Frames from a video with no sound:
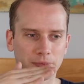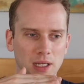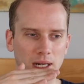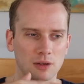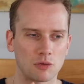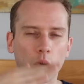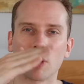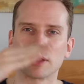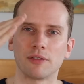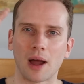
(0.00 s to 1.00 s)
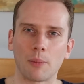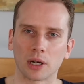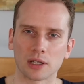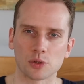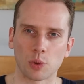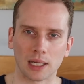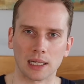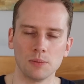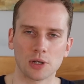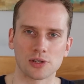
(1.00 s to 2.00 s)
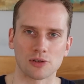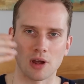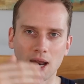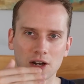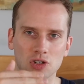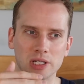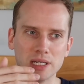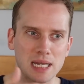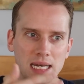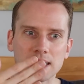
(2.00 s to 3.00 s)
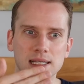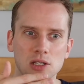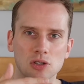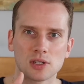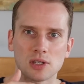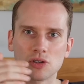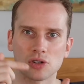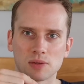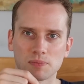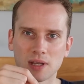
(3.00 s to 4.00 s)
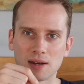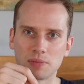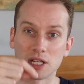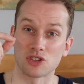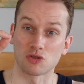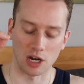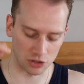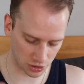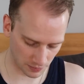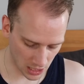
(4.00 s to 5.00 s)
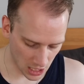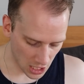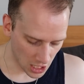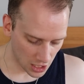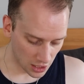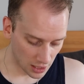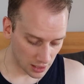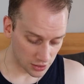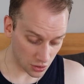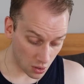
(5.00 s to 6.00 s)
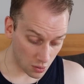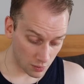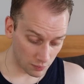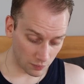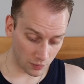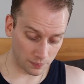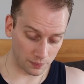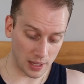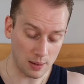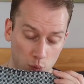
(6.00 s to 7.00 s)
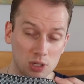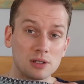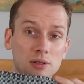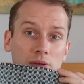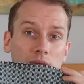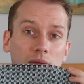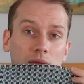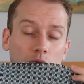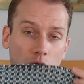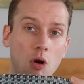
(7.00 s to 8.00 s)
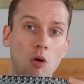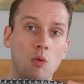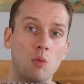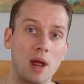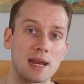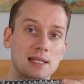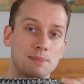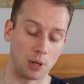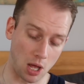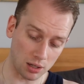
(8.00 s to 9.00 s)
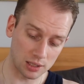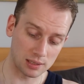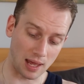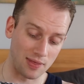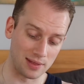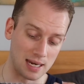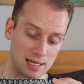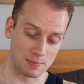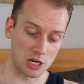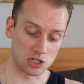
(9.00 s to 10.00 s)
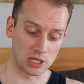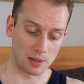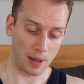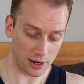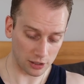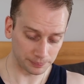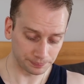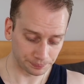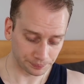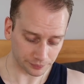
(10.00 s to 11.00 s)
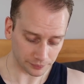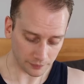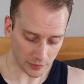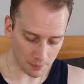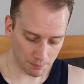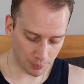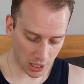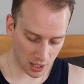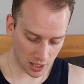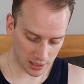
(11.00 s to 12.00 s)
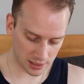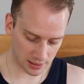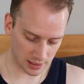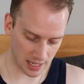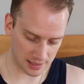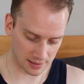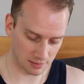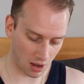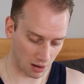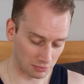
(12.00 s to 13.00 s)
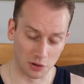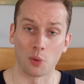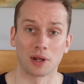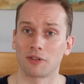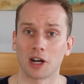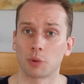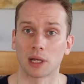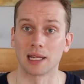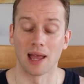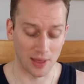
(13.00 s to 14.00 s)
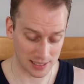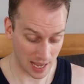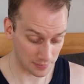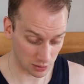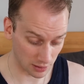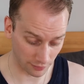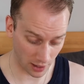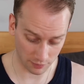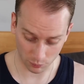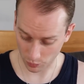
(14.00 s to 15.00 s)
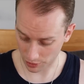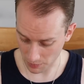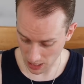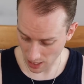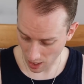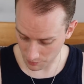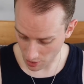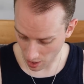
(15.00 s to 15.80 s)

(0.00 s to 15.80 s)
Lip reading: like growing the fabric as quickly because you're not actually knitting stitches. They're just kind of being stretched. So it will grow when it's blocked, and it is mentioned in the pattern, but it's not going very quickly, and that's absolutely fine with me. I